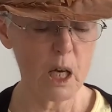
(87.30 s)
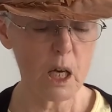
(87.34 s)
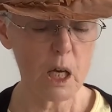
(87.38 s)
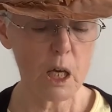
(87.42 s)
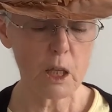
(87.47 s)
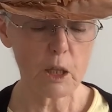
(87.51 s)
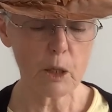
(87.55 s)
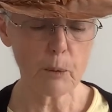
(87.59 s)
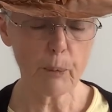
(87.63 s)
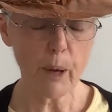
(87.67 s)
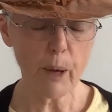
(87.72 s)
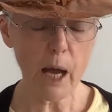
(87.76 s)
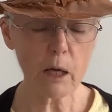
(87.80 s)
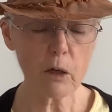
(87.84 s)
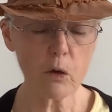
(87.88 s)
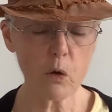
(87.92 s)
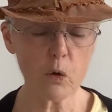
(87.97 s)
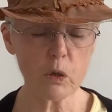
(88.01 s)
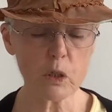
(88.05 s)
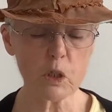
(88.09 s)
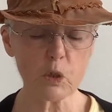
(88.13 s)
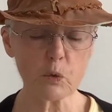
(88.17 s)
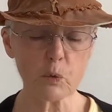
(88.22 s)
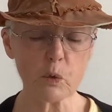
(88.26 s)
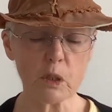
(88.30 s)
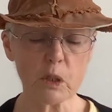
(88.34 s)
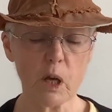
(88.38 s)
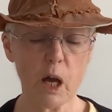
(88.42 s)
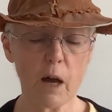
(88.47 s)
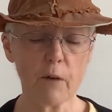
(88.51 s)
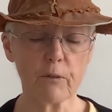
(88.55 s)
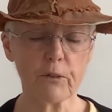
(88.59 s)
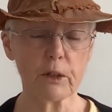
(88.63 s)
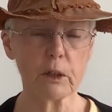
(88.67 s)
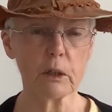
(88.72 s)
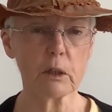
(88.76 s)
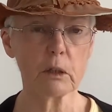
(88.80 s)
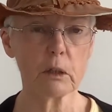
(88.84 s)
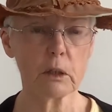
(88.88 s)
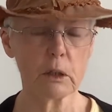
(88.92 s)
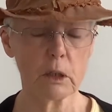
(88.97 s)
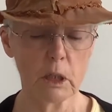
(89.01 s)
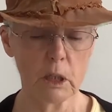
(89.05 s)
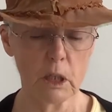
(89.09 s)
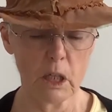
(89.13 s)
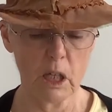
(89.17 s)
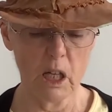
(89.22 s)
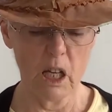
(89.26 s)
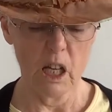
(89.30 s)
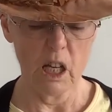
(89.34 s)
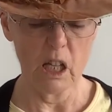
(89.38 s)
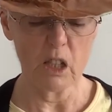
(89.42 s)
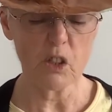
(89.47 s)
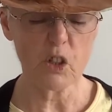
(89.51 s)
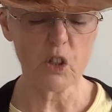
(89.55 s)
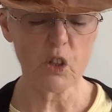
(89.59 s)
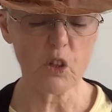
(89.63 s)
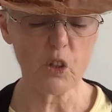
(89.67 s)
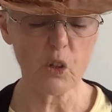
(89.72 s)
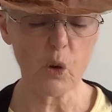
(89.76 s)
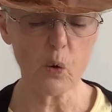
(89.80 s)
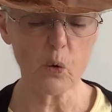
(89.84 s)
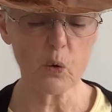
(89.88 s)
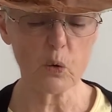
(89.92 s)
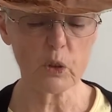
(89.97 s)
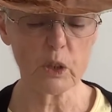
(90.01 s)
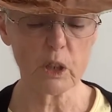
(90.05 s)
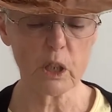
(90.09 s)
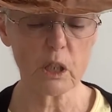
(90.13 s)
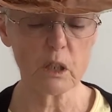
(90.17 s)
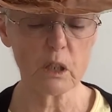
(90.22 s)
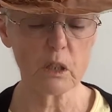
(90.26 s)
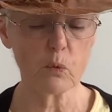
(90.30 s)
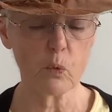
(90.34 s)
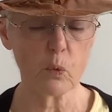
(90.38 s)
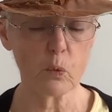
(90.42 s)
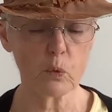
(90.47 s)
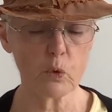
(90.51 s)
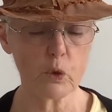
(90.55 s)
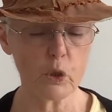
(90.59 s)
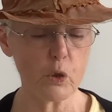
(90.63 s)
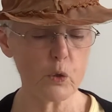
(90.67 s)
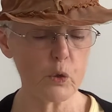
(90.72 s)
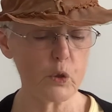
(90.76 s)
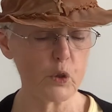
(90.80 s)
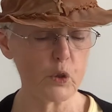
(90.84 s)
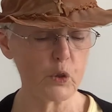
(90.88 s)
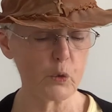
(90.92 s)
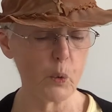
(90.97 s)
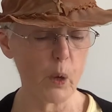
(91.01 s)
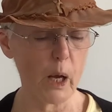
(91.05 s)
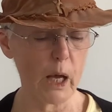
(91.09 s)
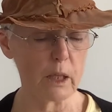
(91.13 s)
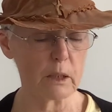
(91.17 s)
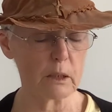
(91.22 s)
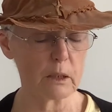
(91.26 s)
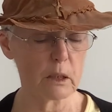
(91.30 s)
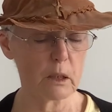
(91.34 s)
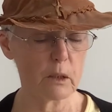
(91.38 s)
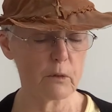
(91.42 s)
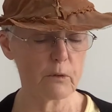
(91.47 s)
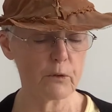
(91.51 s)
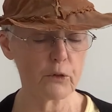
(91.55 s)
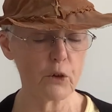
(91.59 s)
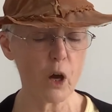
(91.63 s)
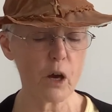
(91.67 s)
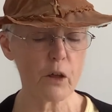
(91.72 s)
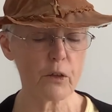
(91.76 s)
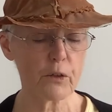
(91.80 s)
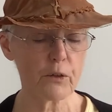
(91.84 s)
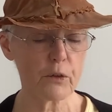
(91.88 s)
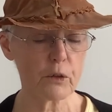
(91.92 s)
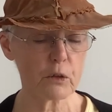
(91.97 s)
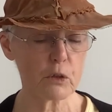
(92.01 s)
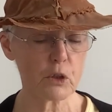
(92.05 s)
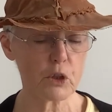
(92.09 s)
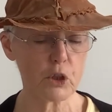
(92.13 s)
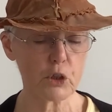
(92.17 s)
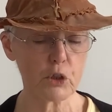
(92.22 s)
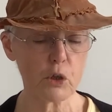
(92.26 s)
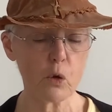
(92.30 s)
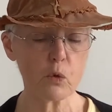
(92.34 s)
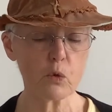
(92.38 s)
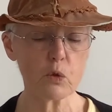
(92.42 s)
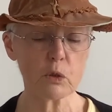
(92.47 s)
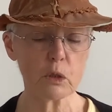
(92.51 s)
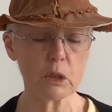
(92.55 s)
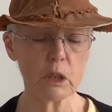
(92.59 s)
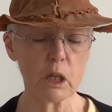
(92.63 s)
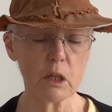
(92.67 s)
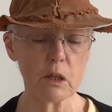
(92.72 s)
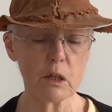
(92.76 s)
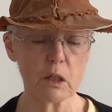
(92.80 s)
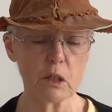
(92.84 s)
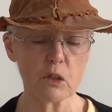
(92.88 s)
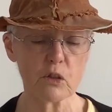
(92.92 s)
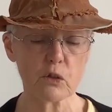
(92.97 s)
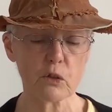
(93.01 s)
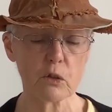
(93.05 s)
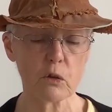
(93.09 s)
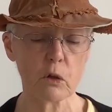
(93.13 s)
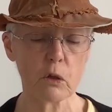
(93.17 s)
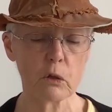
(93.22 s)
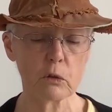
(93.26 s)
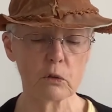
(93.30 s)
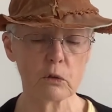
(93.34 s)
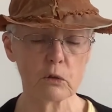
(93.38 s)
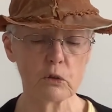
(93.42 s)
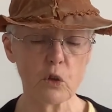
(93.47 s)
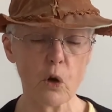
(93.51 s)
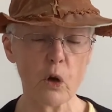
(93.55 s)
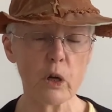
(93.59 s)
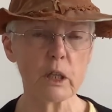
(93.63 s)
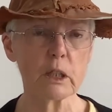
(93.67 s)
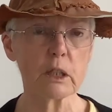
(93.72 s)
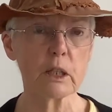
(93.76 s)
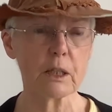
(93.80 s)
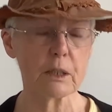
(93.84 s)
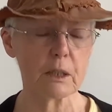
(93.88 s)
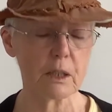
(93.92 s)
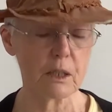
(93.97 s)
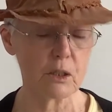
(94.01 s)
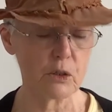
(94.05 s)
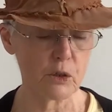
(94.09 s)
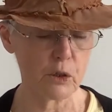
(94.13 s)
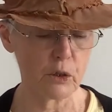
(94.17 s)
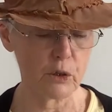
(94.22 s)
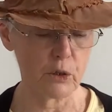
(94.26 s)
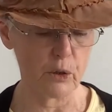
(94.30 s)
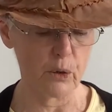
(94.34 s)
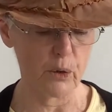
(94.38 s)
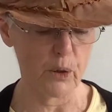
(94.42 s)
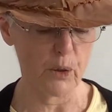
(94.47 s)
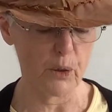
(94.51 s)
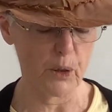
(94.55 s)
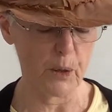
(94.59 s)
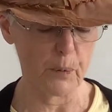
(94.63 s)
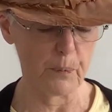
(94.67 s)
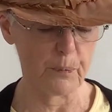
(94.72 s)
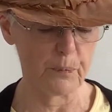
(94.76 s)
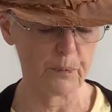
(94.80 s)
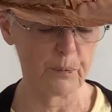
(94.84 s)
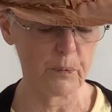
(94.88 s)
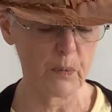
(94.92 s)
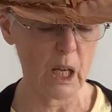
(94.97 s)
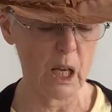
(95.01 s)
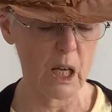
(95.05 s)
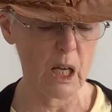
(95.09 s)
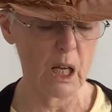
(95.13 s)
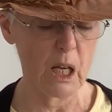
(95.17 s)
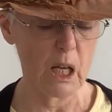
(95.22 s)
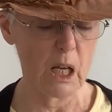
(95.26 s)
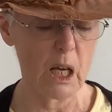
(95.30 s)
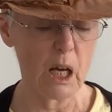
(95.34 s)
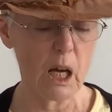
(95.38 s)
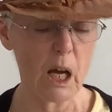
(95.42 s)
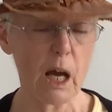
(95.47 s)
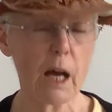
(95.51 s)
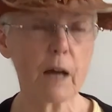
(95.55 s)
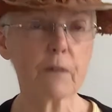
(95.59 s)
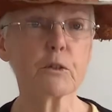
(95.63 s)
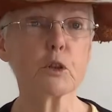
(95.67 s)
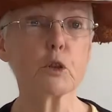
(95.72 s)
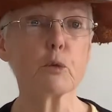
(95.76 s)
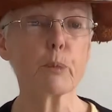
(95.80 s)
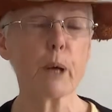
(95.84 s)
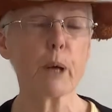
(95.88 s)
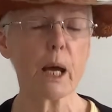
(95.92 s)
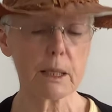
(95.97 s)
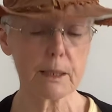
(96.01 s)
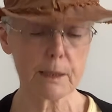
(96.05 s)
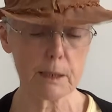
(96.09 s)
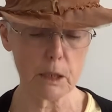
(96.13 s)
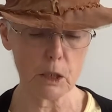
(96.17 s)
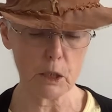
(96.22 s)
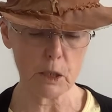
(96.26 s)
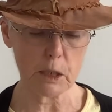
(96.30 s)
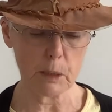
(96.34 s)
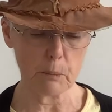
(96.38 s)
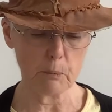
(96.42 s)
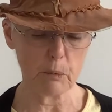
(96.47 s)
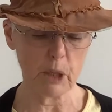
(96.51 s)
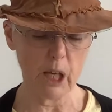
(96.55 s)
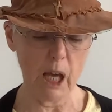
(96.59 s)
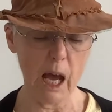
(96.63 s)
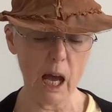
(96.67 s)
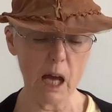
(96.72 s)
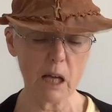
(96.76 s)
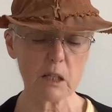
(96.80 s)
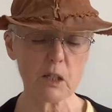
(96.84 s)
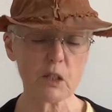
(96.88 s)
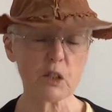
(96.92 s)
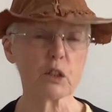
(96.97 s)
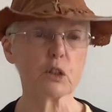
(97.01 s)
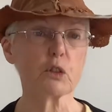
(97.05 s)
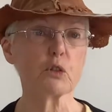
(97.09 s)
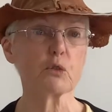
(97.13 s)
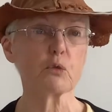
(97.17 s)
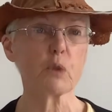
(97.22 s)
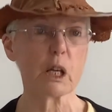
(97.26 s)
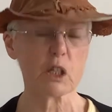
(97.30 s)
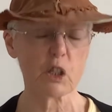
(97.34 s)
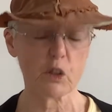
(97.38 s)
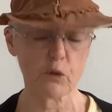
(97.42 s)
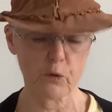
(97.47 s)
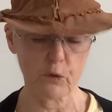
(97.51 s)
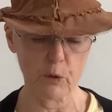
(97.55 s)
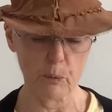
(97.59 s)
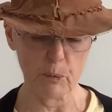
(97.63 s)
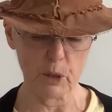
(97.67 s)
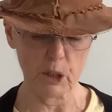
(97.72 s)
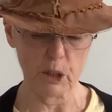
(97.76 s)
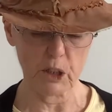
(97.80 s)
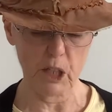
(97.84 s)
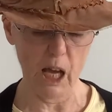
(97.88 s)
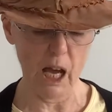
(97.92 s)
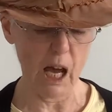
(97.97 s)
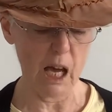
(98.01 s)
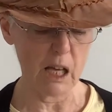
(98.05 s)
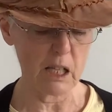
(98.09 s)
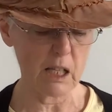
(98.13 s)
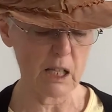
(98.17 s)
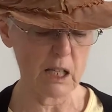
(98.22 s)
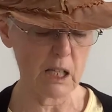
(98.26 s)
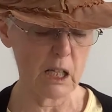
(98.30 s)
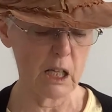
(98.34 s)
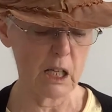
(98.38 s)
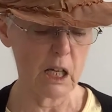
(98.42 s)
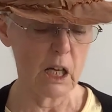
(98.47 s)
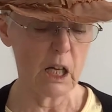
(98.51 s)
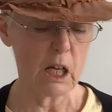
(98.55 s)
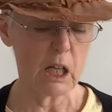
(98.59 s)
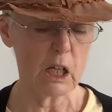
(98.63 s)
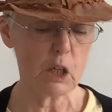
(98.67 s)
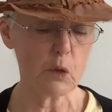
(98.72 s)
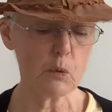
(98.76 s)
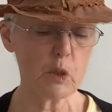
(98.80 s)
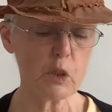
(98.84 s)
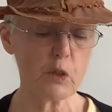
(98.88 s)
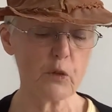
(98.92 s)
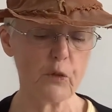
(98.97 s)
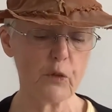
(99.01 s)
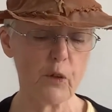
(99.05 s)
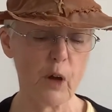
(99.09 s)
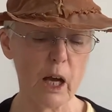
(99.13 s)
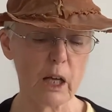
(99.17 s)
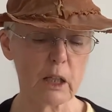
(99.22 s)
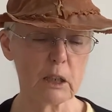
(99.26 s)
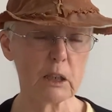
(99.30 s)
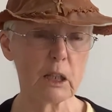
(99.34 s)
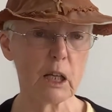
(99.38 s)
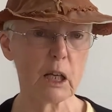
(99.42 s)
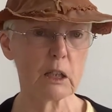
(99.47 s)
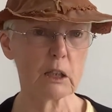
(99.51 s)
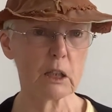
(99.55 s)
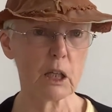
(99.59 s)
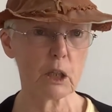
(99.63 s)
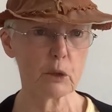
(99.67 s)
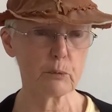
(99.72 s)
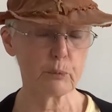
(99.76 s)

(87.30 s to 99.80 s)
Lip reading: The pack horse was huffing and soaked in new sweat. Froth showed neath his groin and his girth. After passing some gas and a rest from the task, he was fine and had